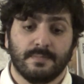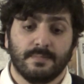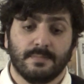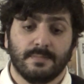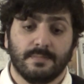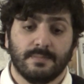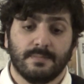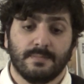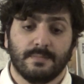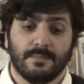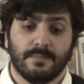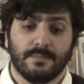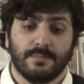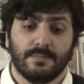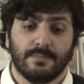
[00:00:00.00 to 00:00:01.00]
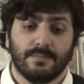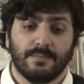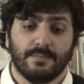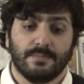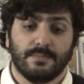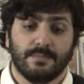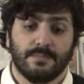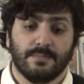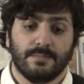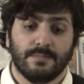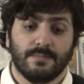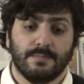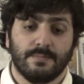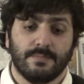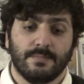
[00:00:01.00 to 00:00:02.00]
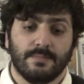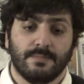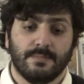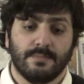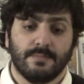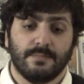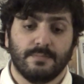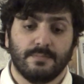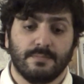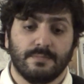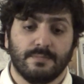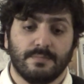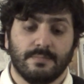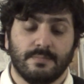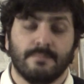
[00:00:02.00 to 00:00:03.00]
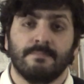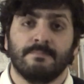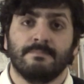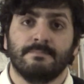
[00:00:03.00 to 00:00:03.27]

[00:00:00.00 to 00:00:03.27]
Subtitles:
Nobody speaks.